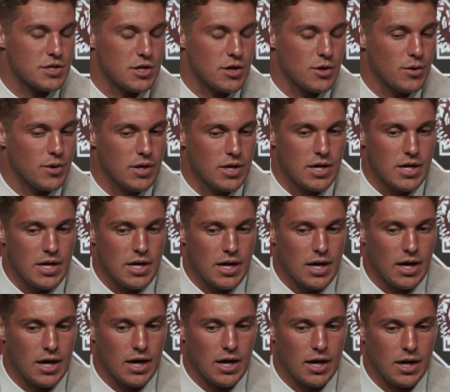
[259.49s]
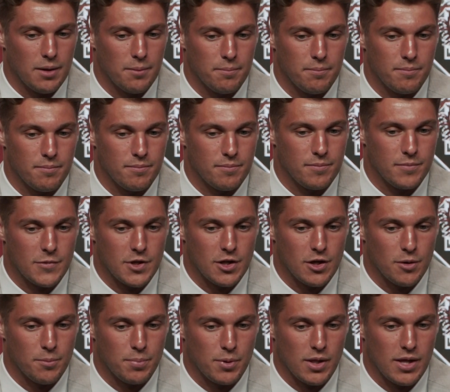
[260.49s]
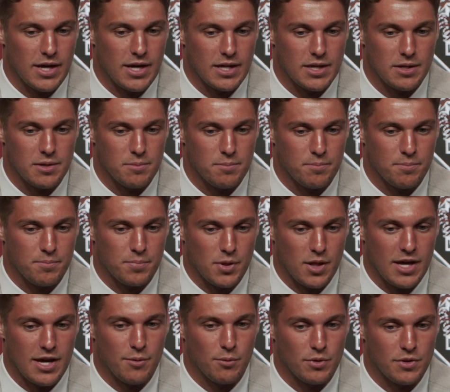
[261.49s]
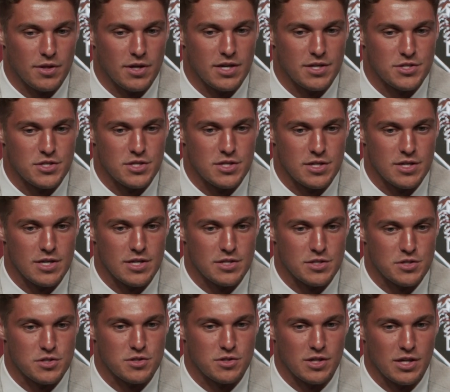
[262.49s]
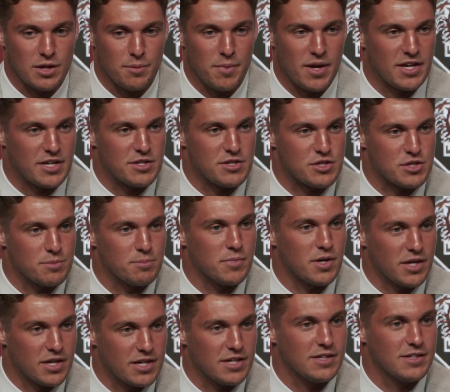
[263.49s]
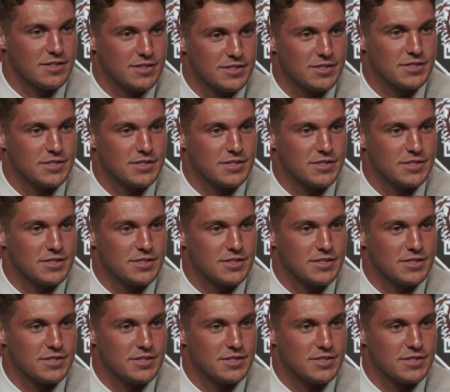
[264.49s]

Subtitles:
So, playing with us is going to make you some money.